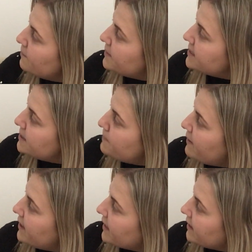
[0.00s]
Mrs.
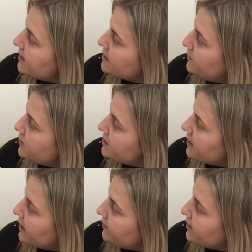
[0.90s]
Berry clicked a
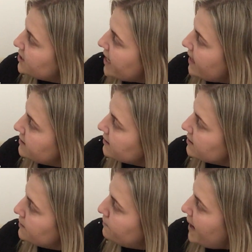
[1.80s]
button and the chair
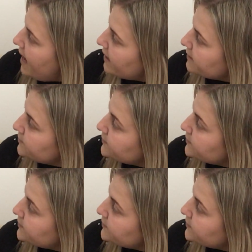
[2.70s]
tilted back.